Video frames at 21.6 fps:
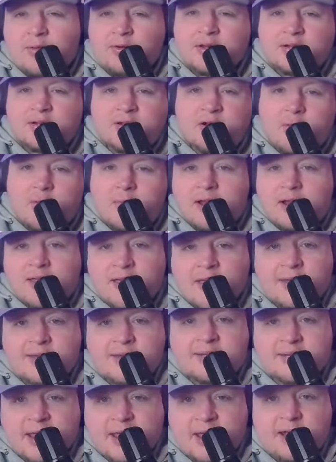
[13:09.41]
want to talk about
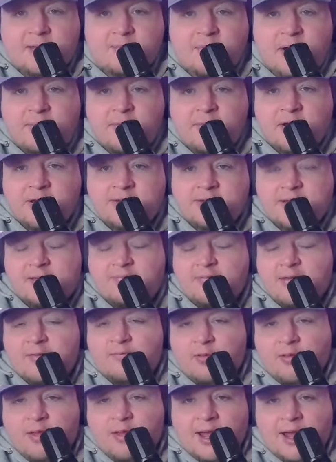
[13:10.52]
K-State, but I'm going to save
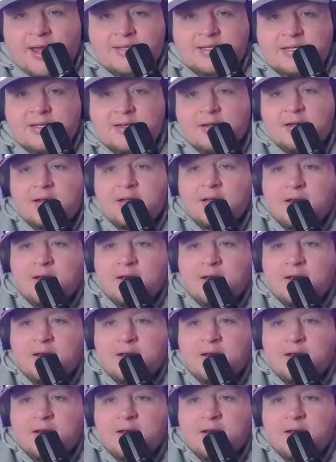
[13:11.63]
that for last.